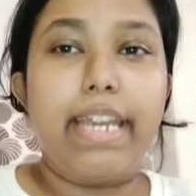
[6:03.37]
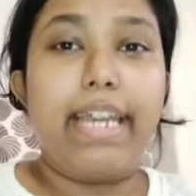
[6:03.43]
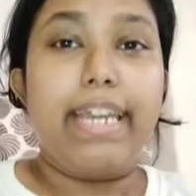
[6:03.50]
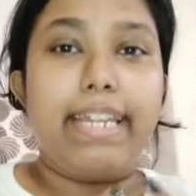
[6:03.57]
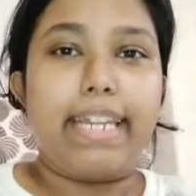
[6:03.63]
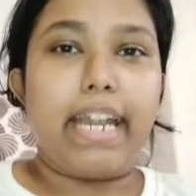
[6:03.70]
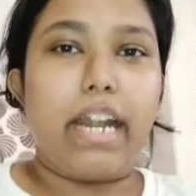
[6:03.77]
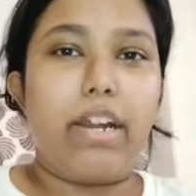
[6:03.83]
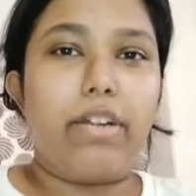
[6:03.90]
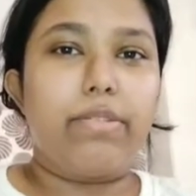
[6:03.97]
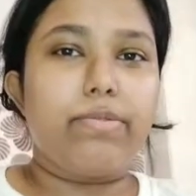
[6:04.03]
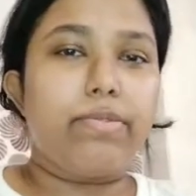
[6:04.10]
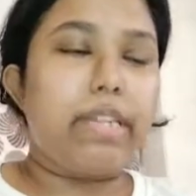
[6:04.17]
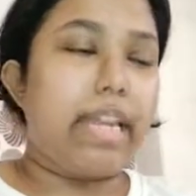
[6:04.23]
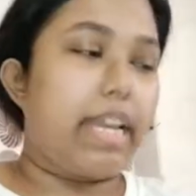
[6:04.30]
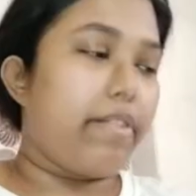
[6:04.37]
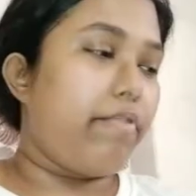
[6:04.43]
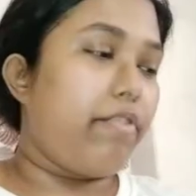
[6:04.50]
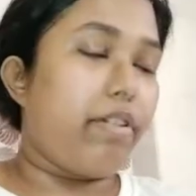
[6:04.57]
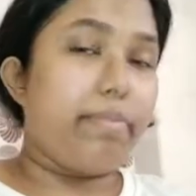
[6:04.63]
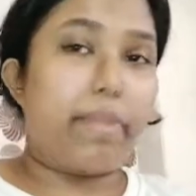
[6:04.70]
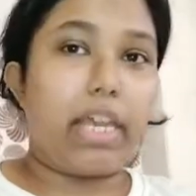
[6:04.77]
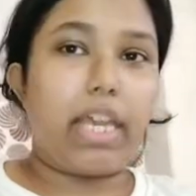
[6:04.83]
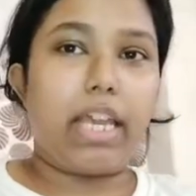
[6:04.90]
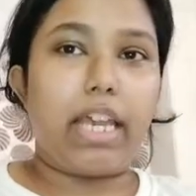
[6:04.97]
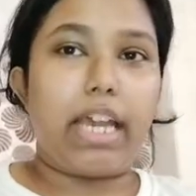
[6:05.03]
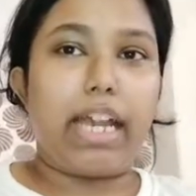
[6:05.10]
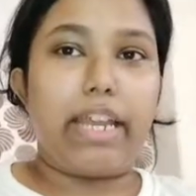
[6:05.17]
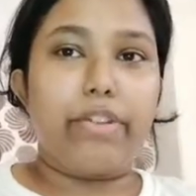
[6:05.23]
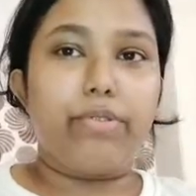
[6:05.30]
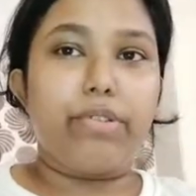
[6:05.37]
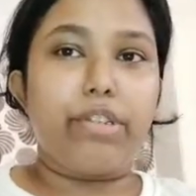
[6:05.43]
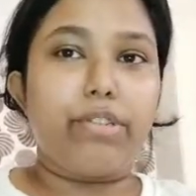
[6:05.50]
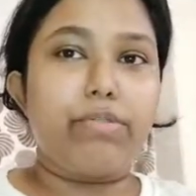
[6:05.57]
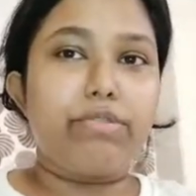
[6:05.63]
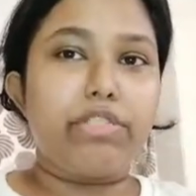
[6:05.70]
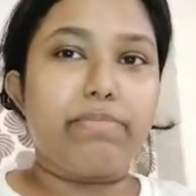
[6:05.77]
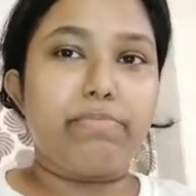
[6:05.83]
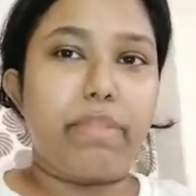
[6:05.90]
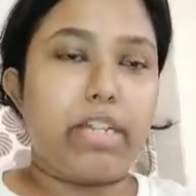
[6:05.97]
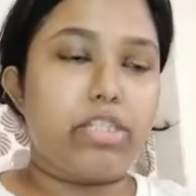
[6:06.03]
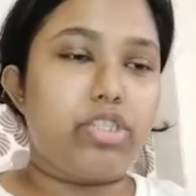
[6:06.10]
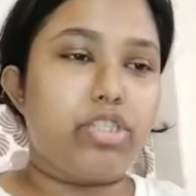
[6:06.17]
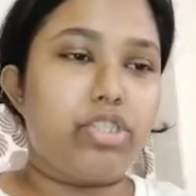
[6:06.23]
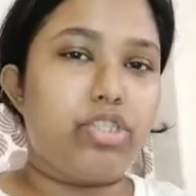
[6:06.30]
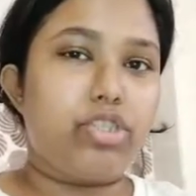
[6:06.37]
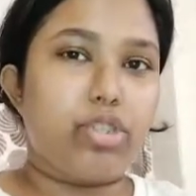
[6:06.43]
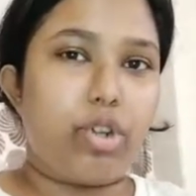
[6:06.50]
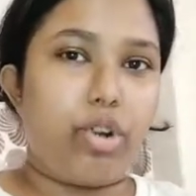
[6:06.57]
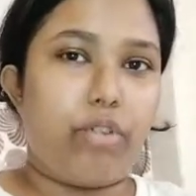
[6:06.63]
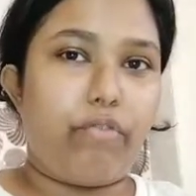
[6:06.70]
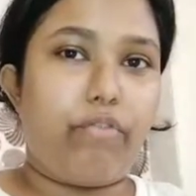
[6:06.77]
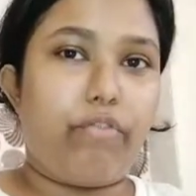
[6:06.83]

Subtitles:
Now, like for me, I don't use much of